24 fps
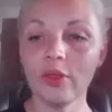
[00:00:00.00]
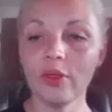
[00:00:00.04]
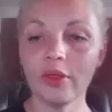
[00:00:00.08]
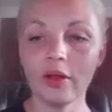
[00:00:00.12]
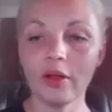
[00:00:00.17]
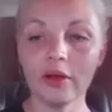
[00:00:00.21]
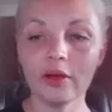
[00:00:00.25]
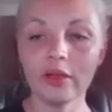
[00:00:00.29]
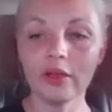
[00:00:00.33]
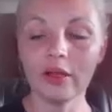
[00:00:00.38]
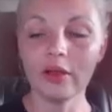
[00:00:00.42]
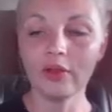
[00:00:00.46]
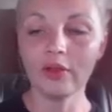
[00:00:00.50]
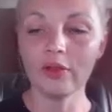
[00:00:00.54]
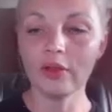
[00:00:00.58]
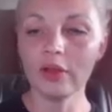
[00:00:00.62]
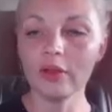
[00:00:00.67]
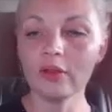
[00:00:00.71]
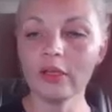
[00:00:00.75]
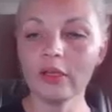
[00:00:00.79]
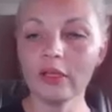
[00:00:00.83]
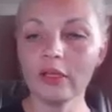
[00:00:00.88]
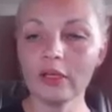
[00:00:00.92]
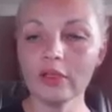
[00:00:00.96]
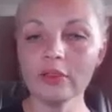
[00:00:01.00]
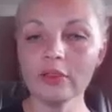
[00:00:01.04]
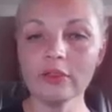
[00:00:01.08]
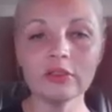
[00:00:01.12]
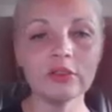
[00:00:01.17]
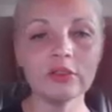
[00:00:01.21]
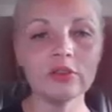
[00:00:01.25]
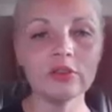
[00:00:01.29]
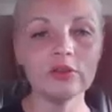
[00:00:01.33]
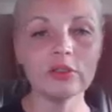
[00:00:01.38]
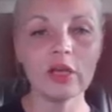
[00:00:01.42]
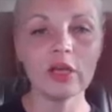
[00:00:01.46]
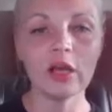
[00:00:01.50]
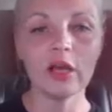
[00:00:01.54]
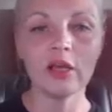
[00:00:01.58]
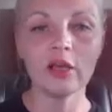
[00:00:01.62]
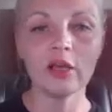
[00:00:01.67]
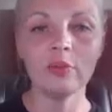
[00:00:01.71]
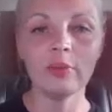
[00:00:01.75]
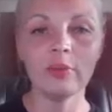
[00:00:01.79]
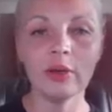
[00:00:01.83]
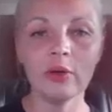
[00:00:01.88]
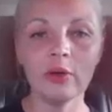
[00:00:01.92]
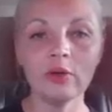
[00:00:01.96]
with our healthcare leaders to talk
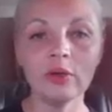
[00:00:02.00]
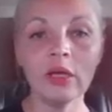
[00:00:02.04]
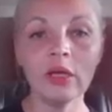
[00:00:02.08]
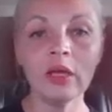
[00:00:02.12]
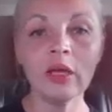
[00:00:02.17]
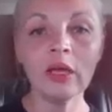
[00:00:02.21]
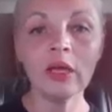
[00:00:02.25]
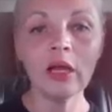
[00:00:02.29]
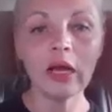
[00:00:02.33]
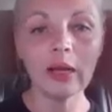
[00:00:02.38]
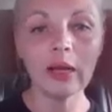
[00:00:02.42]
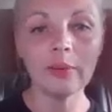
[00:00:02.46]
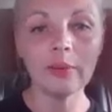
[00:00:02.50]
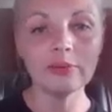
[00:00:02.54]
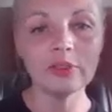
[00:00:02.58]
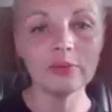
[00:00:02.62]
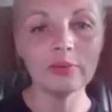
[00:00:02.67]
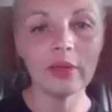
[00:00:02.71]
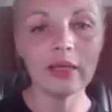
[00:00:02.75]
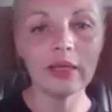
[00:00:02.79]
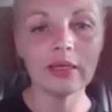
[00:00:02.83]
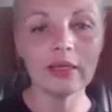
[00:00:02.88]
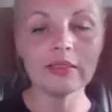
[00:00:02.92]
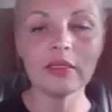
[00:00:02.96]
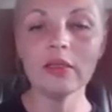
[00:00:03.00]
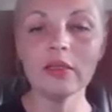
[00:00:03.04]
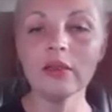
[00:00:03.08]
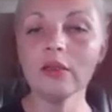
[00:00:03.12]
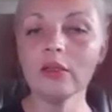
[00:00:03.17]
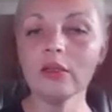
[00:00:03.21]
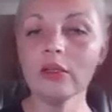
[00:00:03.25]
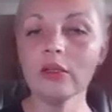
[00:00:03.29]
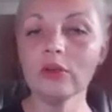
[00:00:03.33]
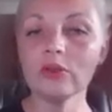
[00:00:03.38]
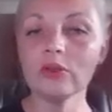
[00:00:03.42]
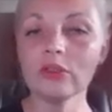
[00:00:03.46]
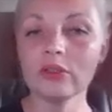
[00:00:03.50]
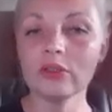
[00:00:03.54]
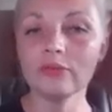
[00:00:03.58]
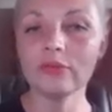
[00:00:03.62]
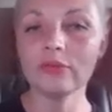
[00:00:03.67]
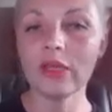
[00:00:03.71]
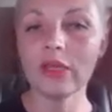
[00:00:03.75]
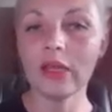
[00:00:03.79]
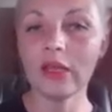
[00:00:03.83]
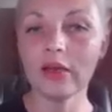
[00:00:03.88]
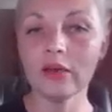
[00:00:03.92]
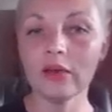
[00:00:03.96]
about optimizing the use of
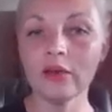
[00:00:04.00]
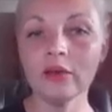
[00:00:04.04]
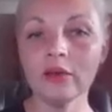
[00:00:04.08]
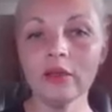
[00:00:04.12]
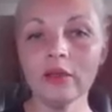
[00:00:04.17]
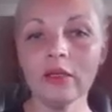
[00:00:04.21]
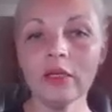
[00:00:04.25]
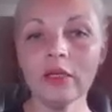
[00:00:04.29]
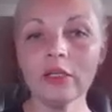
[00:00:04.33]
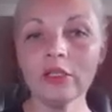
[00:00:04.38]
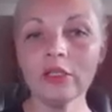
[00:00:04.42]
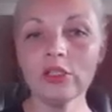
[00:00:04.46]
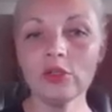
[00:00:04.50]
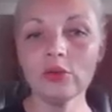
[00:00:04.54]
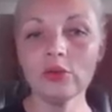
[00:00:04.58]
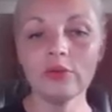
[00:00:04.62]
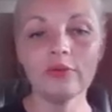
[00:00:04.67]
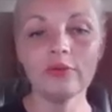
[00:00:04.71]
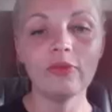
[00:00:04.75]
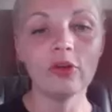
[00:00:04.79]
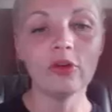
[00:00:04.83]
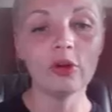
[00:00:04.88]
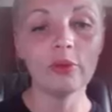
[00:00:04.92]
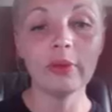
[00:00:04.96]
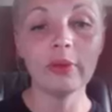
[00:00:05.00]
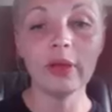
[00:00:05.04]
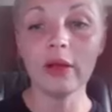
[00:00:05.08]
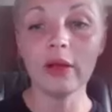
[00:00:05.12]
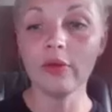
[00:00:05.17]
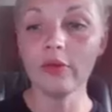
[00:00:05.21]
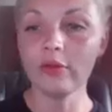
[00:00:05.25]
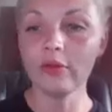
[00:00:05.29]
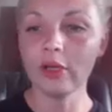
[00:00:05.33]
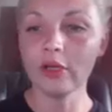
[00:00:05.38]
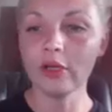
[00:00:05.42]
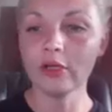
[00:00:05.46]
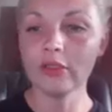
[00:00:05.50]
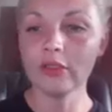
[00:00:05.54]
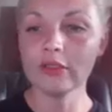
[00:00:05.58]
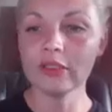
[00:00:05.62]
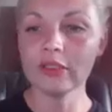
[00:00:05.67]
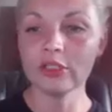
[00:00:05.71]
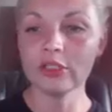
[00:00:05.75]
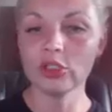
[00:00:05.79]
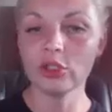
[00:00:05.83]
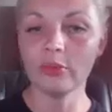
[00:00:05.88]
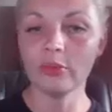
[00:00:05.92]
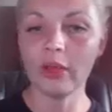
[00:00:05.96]
data to inform healthcare
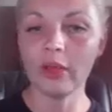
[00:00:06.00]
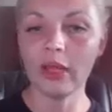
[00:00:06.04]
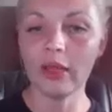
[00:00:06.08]
decision